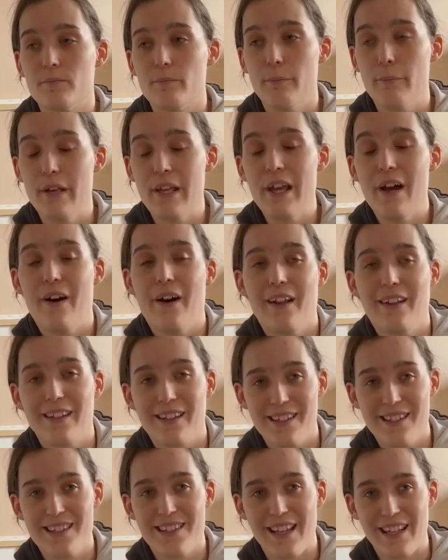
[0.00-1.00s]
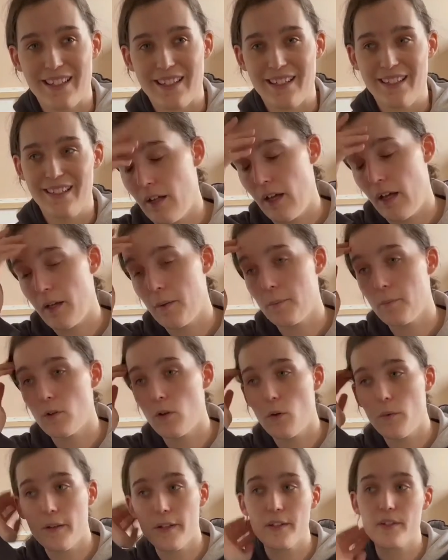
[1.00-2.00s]
beyond excited. I'm
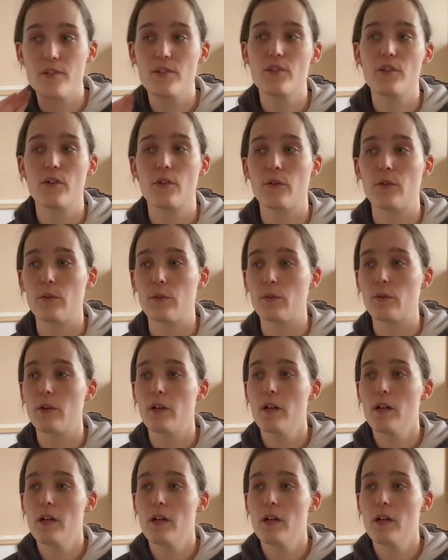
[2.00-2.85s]
going to